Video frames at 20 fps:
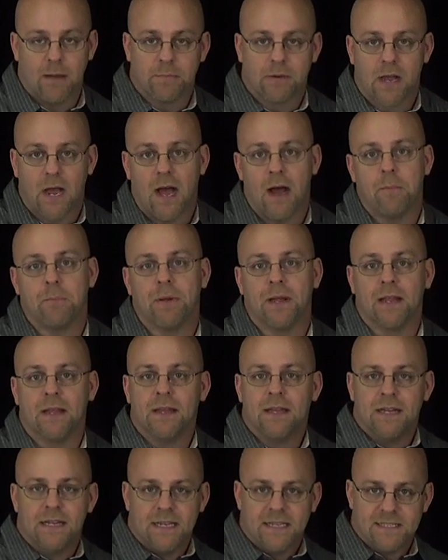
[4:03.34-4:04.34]
I'm comping
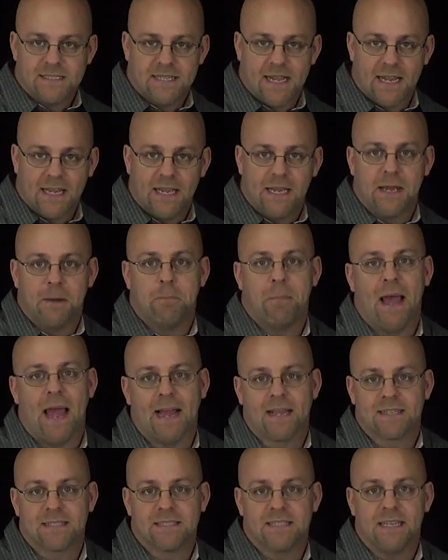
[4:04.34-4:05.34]
is taking a
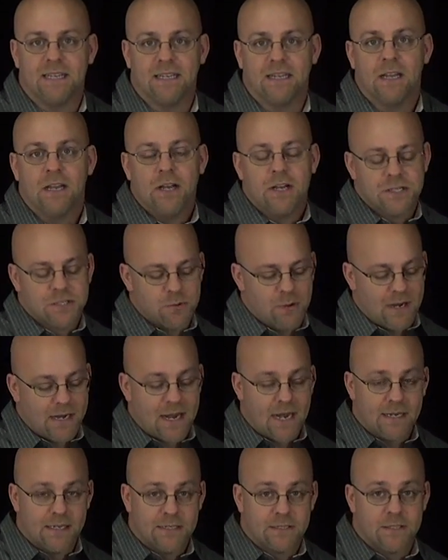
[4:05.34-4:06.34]
back seat, so I
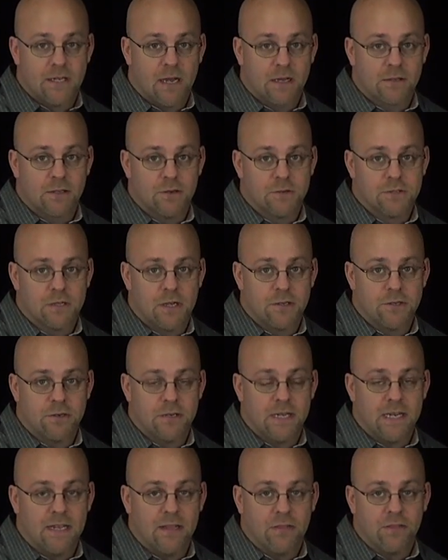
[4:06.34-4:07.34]
kind of duck those
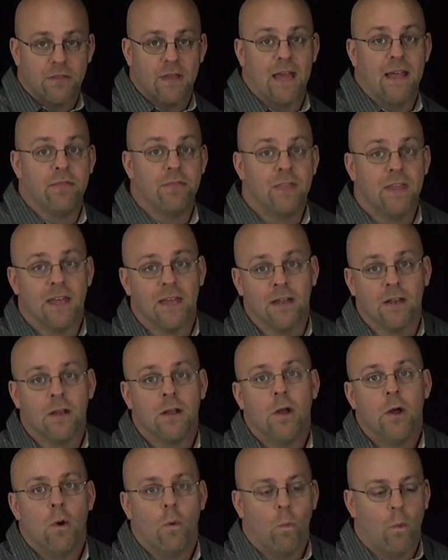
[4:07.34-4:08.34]
underneath. And then
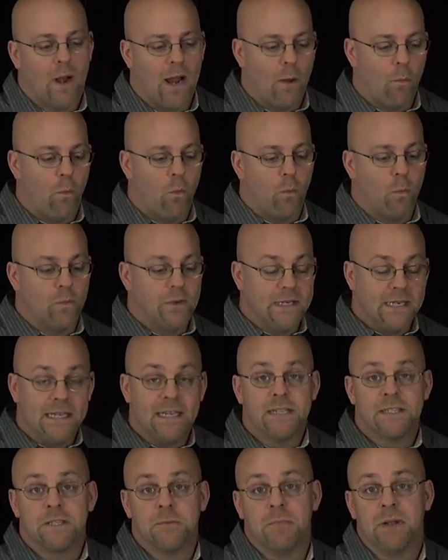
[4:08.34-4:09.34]
when I
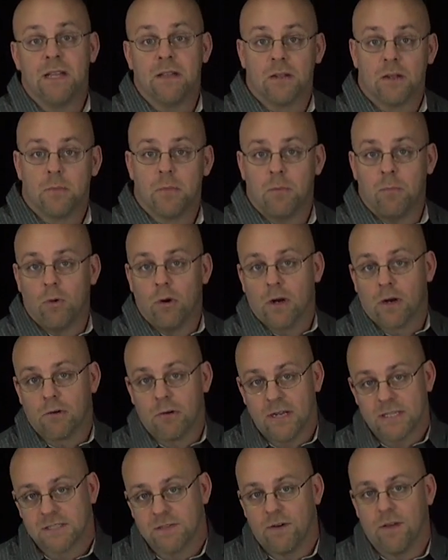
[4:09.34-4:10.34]
need to be a little bit more
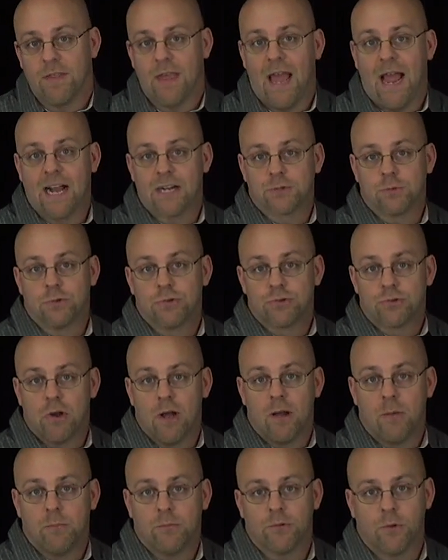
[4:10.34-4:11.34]
aggressive on the actual
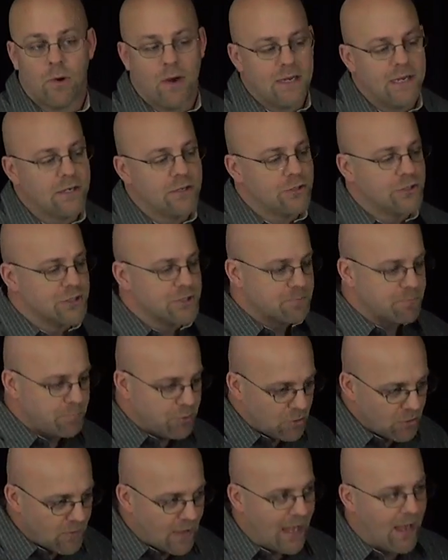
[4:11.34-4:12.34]
drums, or I need to just
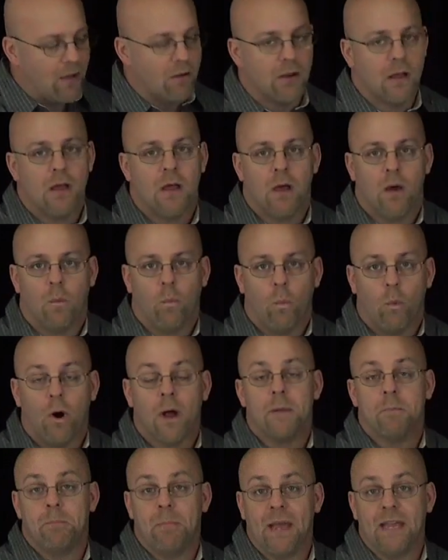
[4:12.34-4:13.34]
pull out
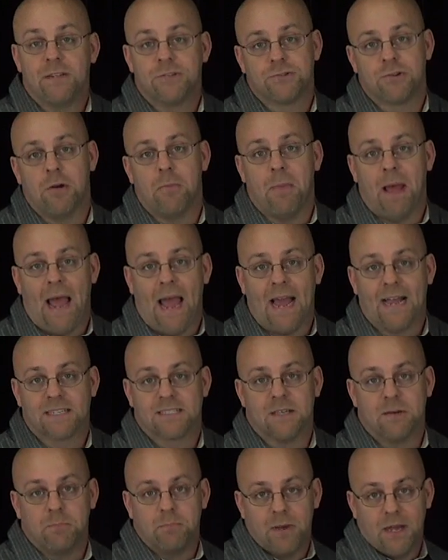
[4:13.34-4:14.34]
one bass drum
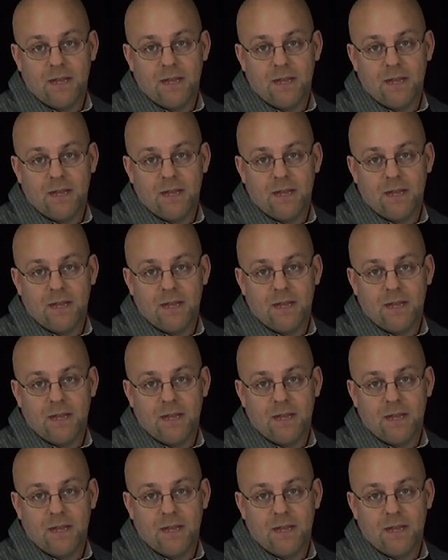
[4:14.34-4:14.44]
accent,